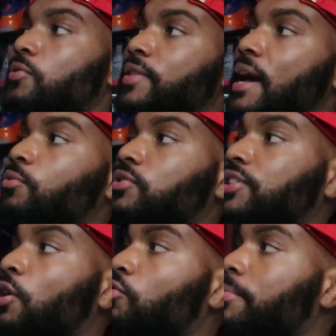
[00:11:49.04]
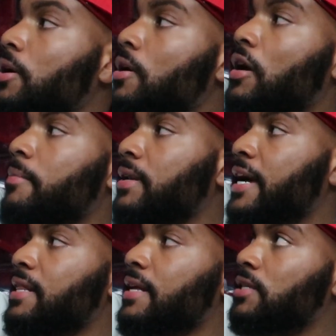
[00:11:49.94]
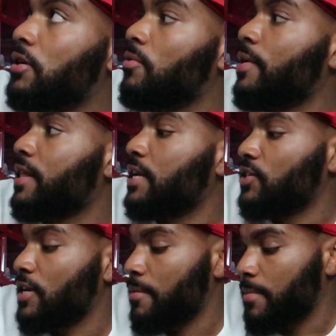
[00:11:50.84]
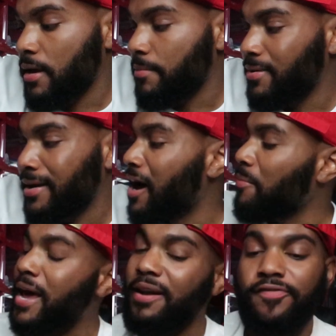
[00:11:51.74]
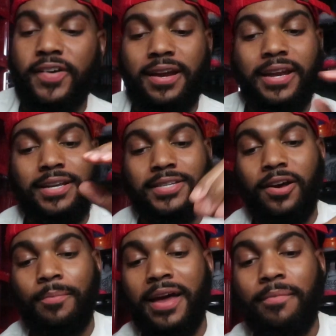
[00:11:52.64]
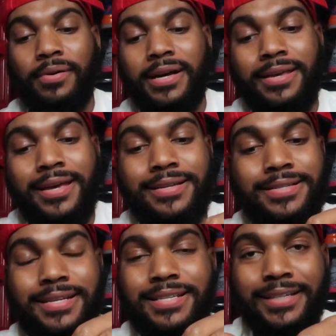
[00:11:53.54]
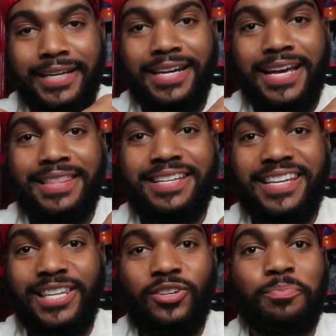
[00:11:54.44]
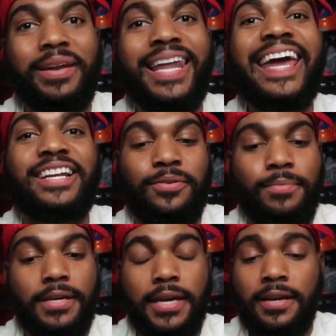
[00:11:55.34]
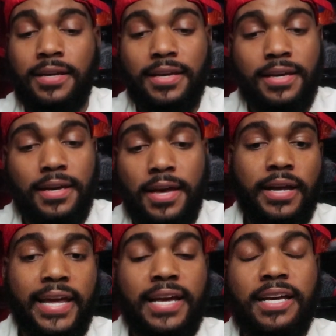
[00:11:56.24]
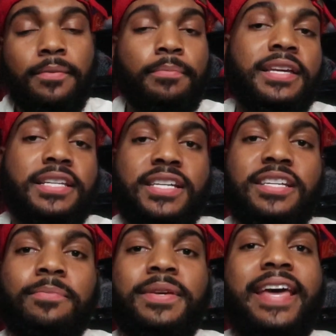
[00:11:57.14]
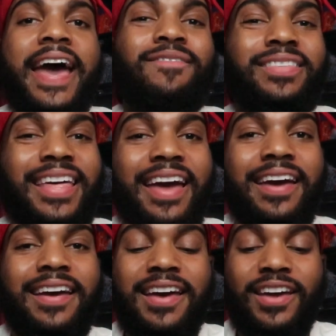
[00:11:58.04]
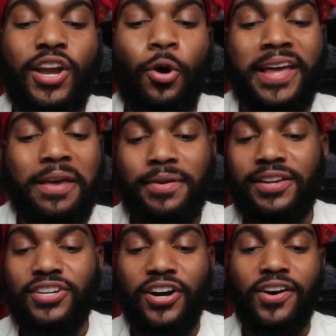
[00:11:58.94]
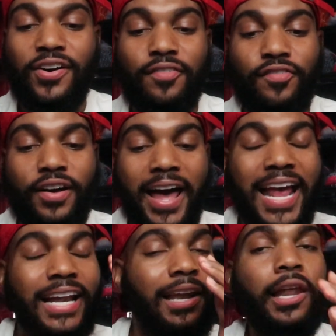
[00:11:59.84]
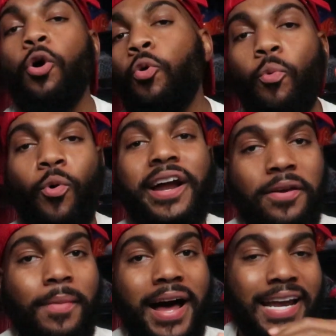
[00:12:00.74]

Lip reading: so that was dope. I'm glad they took away that Jumpman, but I'm not a fan of that Jumpman. But yeah, just looking at this, it looks plain to me. And again, it could be just me having that, you know, image of a low 1 in my